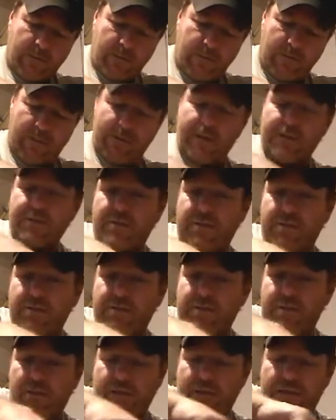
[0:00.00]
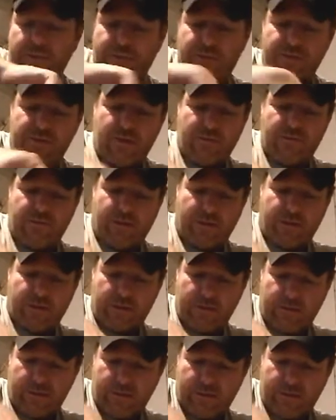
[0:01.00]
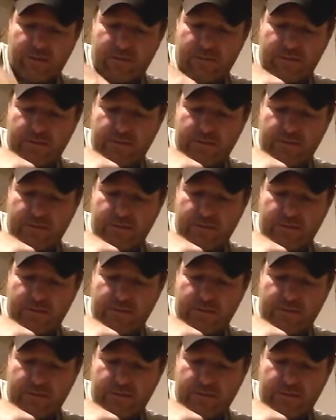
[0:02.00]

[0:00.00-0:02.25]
I guess it is size specific. I